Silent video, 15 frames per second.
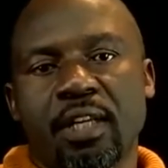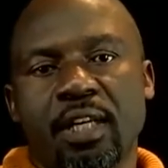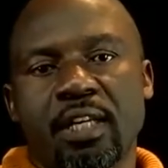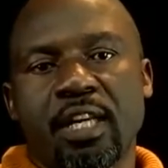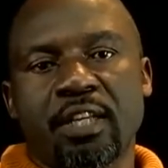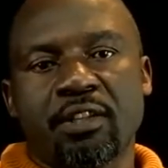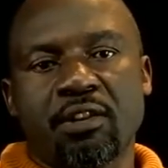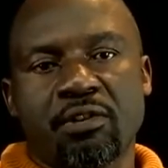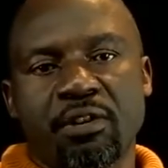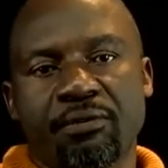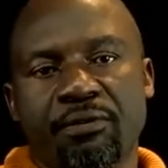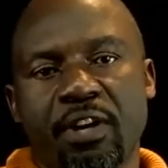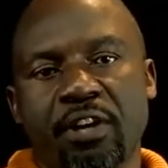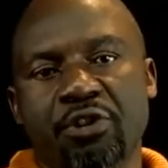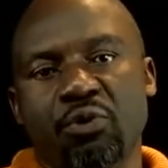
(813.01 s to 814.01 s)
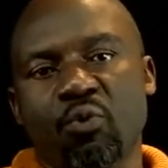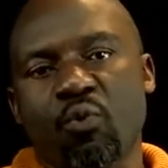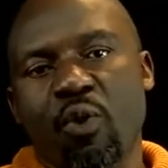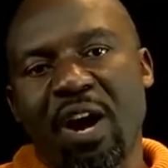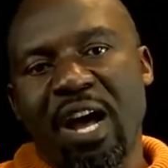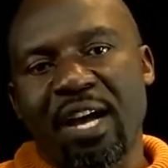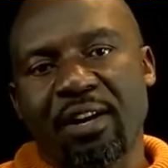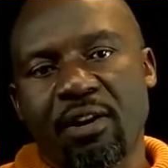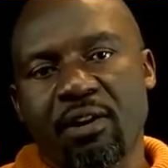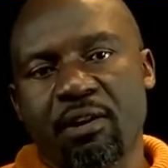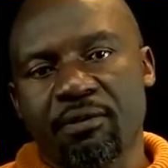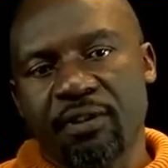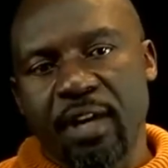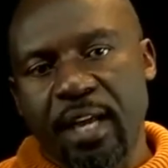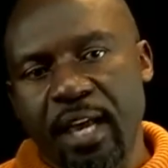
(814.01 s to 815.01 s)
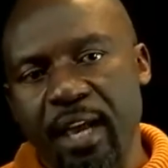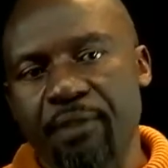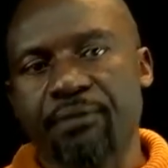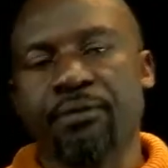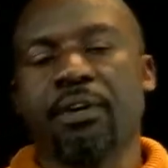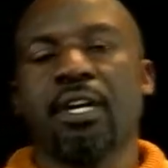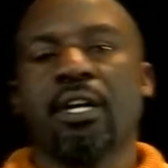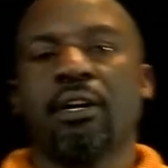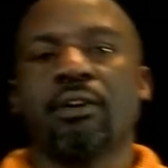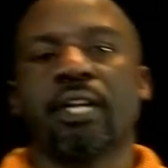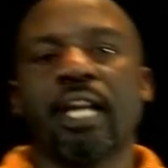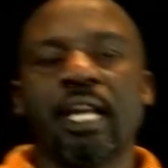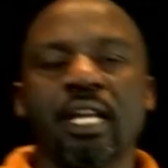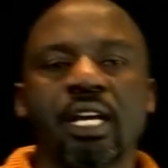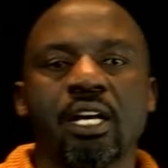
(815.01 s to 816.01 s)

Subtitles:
It does not refer to 1 over f. Okay?